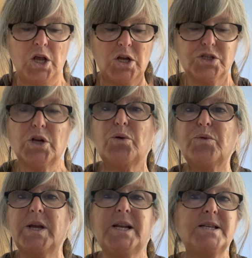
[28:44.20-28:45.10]

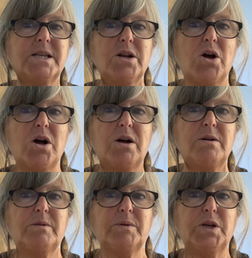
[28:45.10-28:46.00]
So it isn't
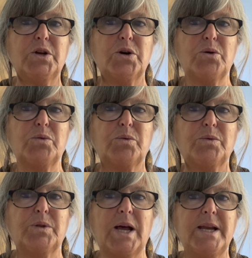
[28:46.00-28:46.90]
all, you know,
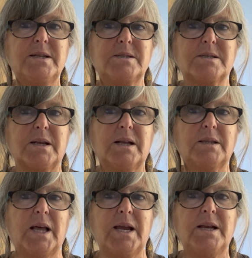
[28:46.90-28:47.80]
light,
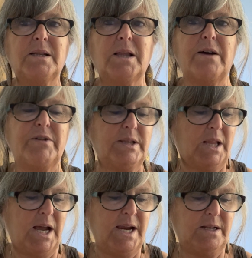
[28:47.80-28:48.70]
love and
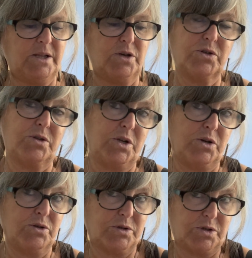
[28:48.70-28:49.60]
light.
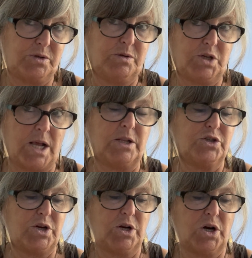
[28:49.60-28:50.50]
There's
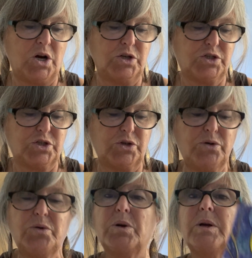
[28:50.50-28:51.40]
challenging cards too.